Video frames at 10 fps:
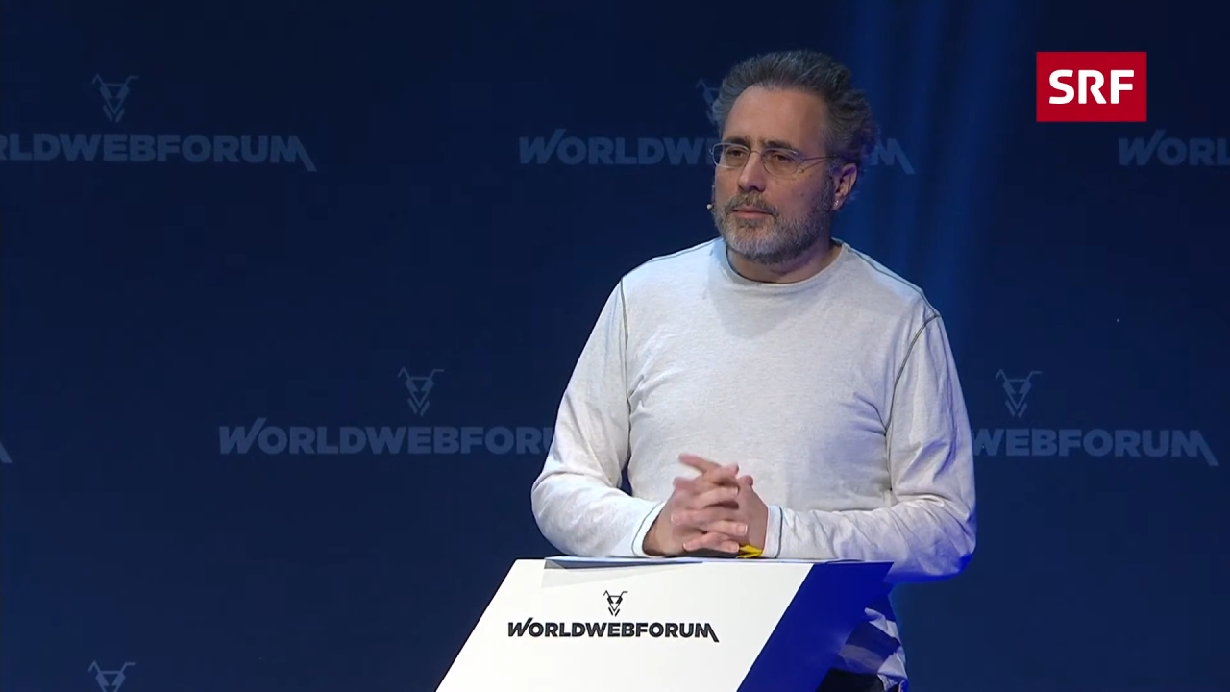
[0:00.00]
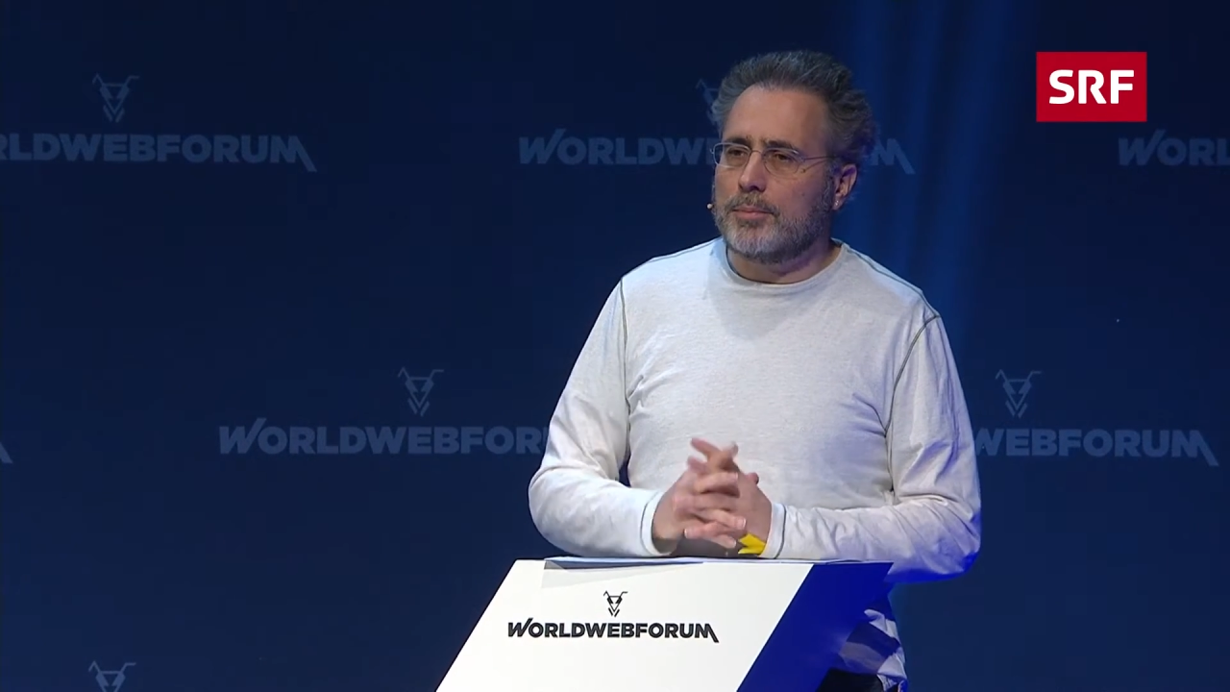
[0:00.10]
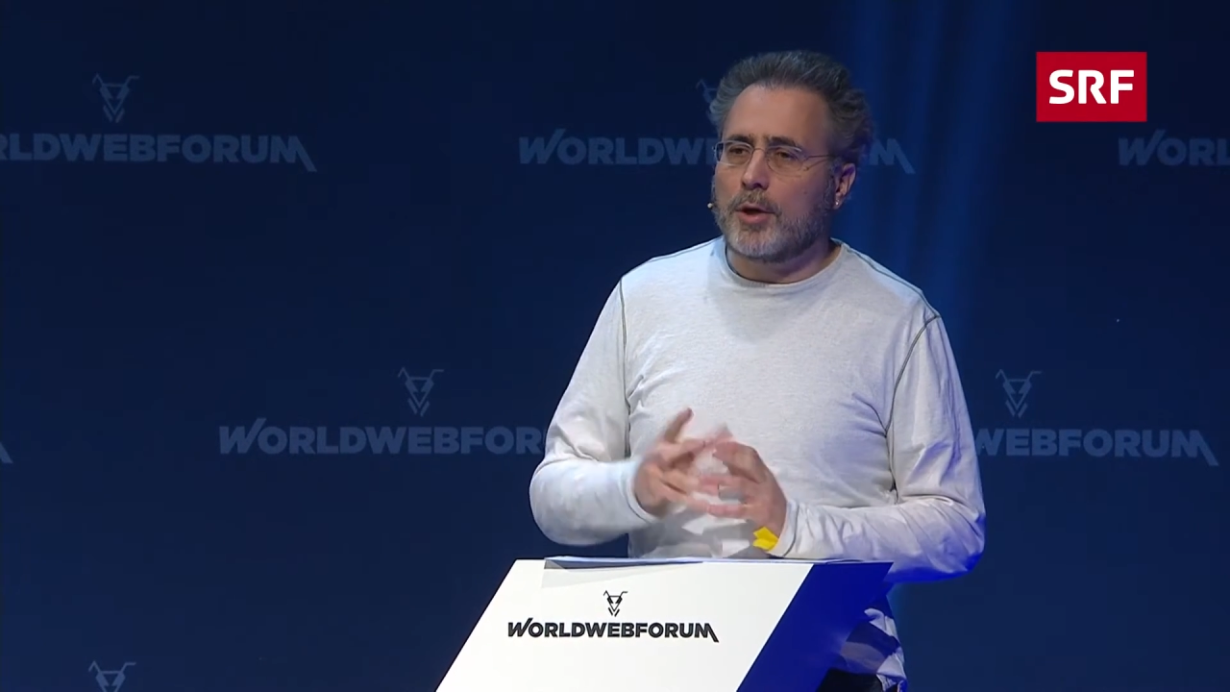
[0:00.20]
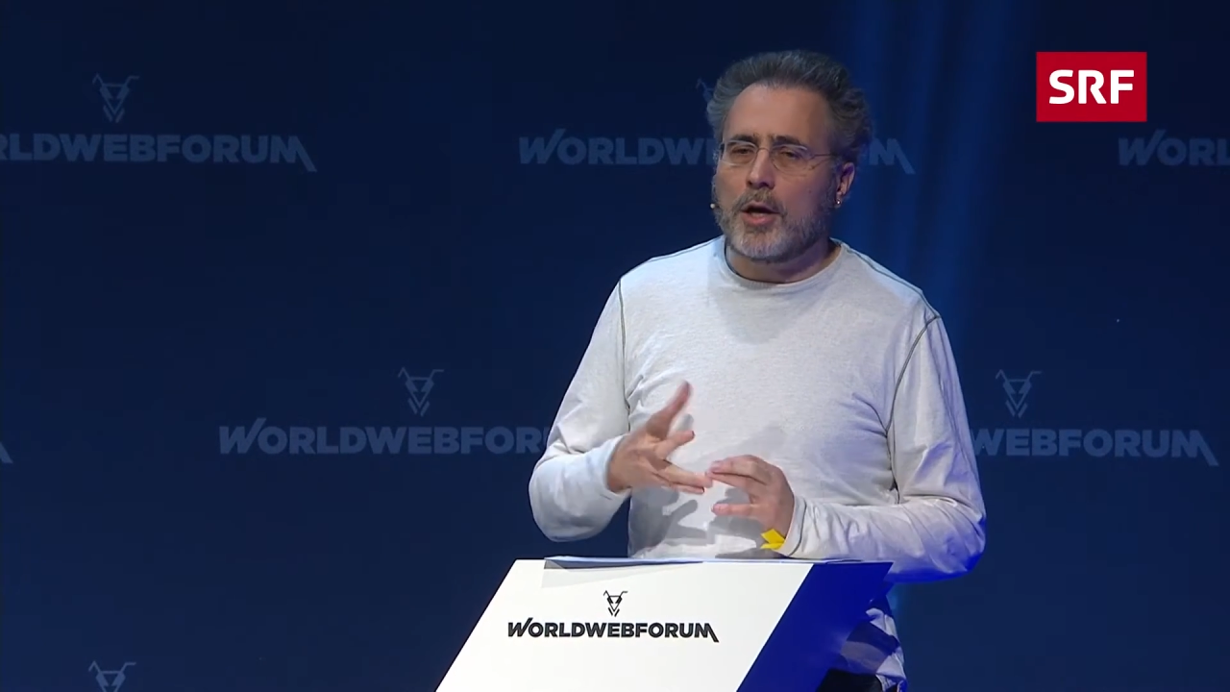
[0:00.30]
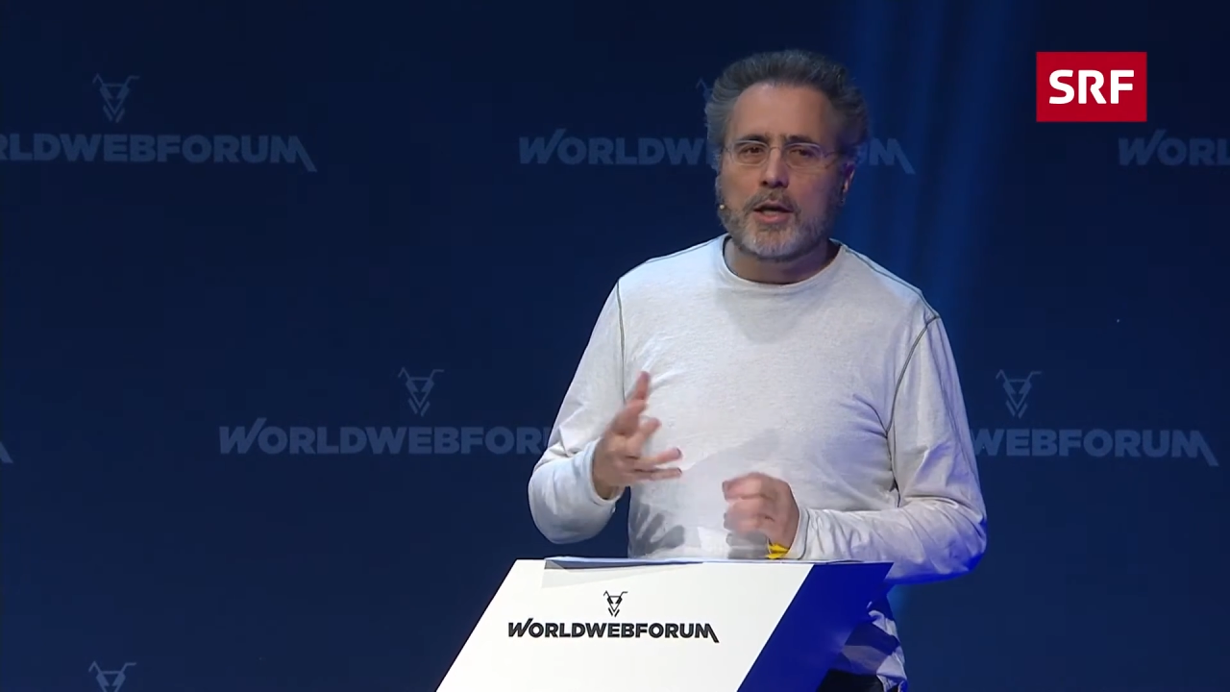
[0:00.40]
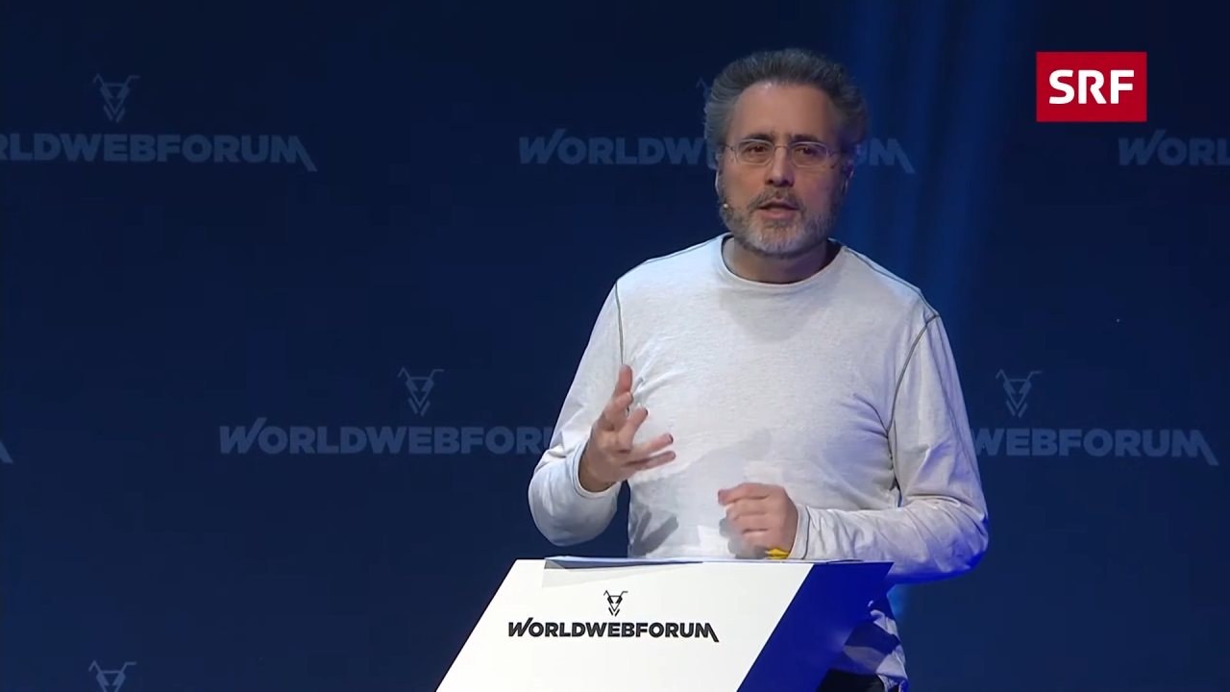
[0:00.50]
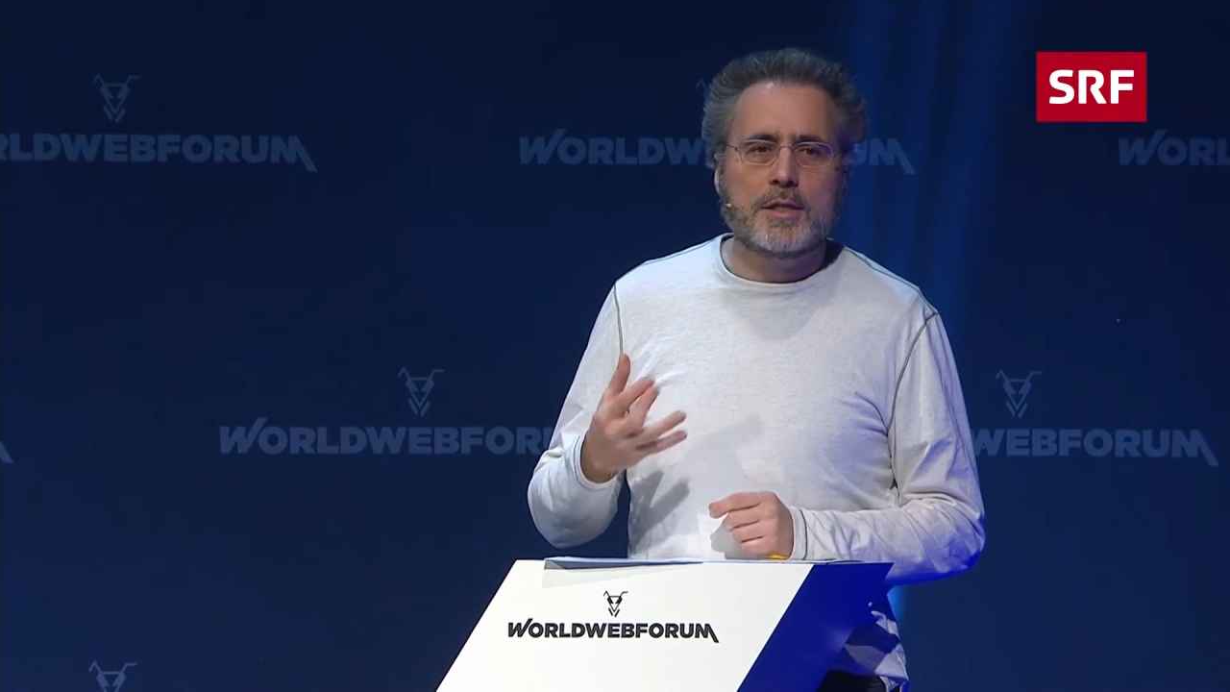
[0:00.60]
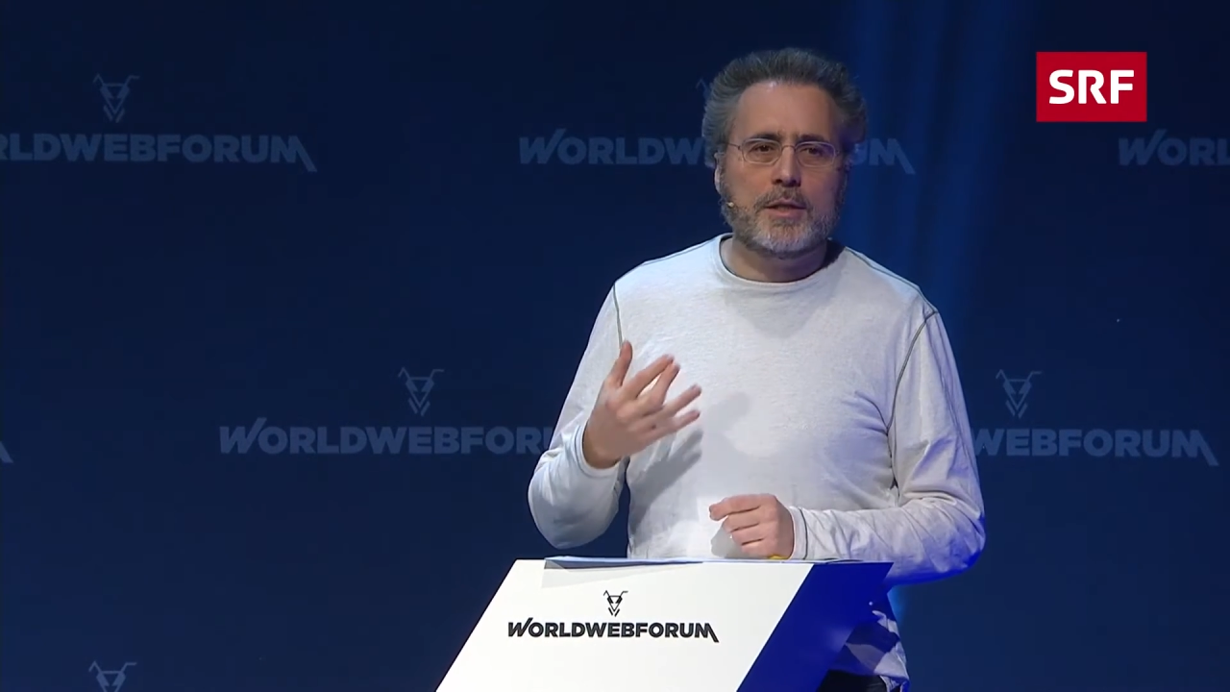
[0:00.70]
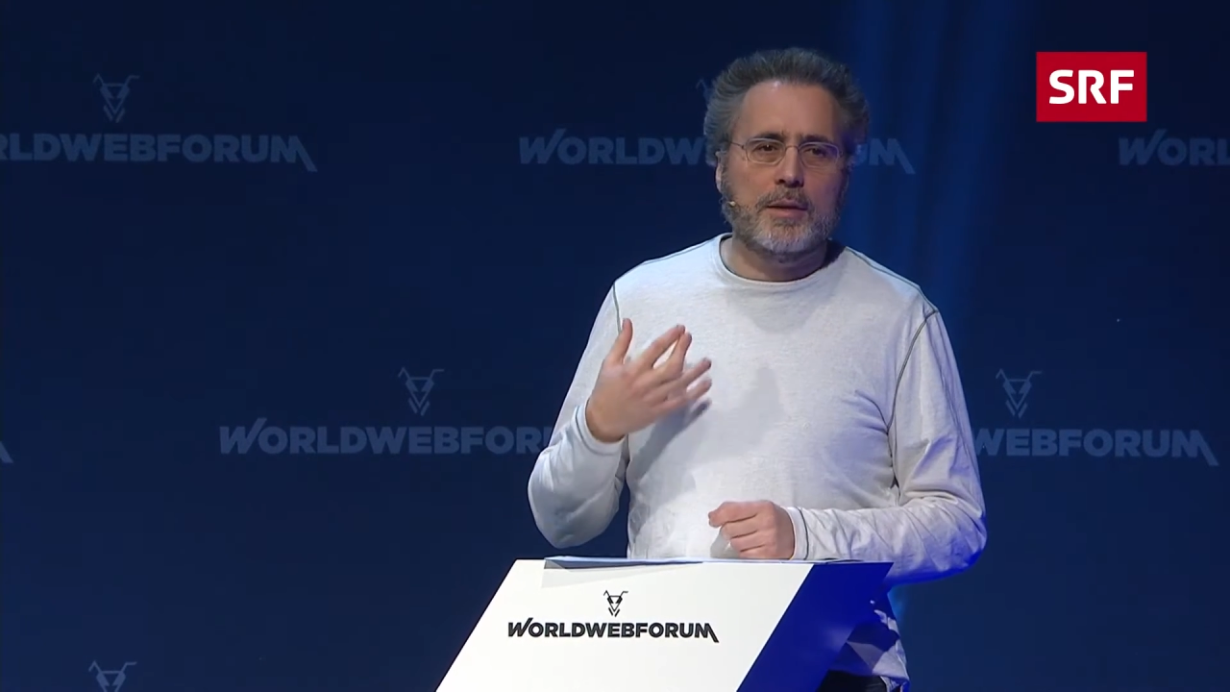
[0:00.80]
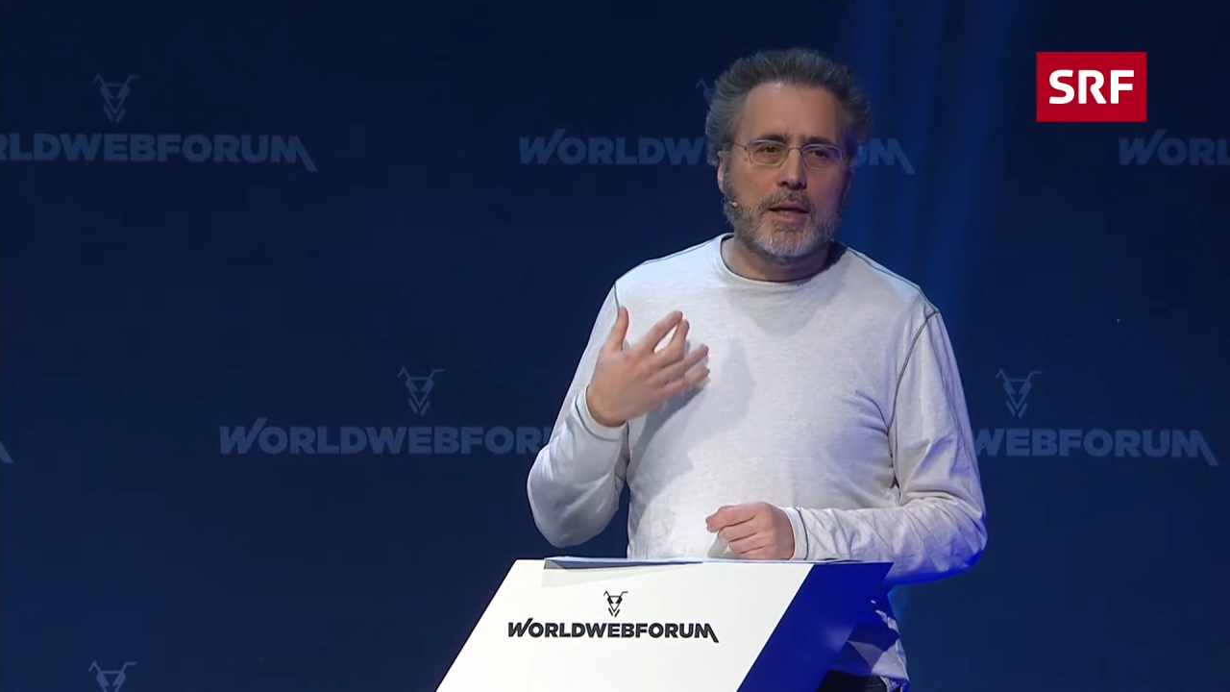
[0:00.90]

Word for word: products